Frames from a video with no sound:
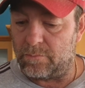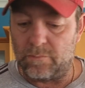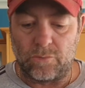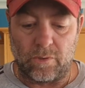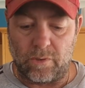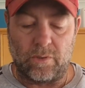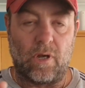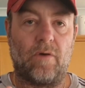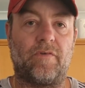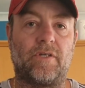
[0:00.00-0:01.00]

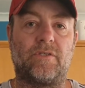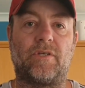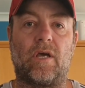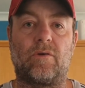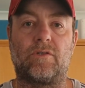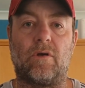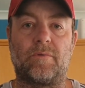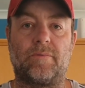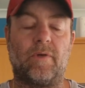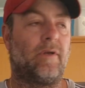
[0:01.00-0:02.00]
no offense to tackle
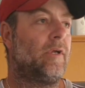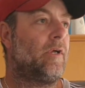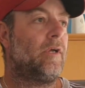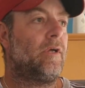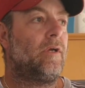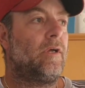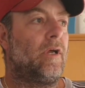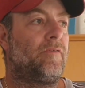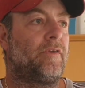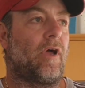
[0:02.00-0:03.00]
shops, but
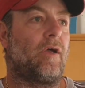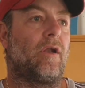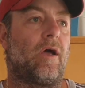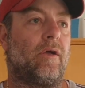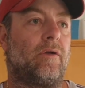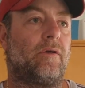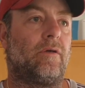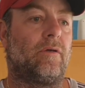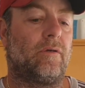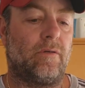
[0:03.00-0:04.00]
if you don't know,
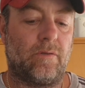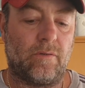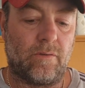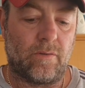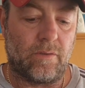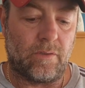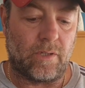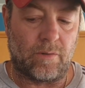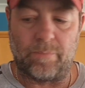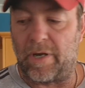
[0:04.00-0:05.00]

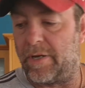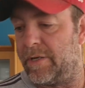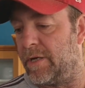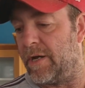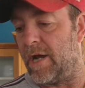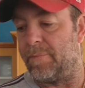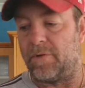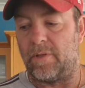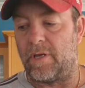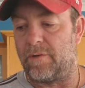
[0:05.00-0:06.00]
you can pay an arm
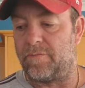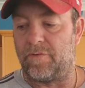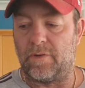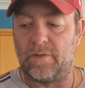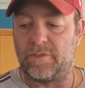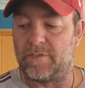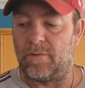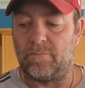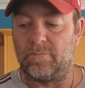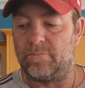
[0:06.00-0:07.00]
and a leg for
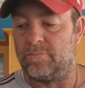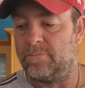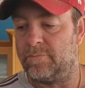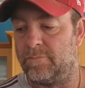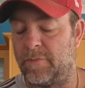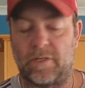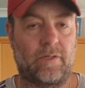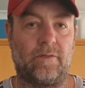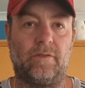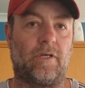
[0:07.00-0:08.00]
something that
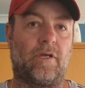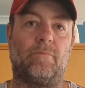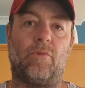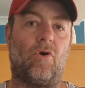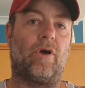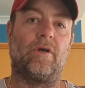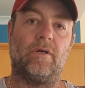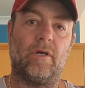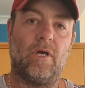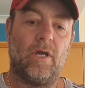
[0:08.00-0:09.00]
you can buy a
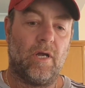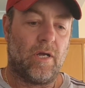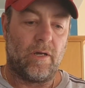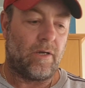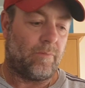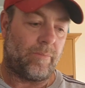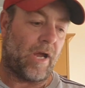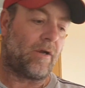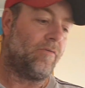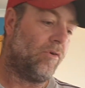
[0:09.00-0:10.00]

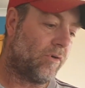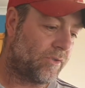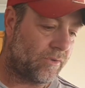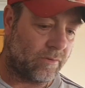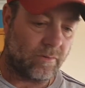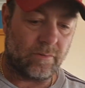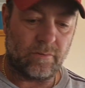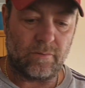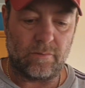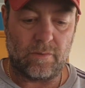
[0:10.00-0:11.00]
pack of hooks
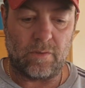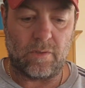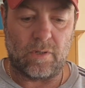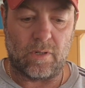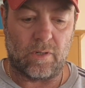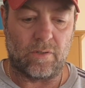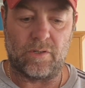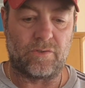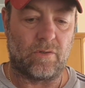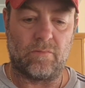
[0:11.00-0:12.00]

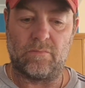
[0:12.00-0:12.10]
that's got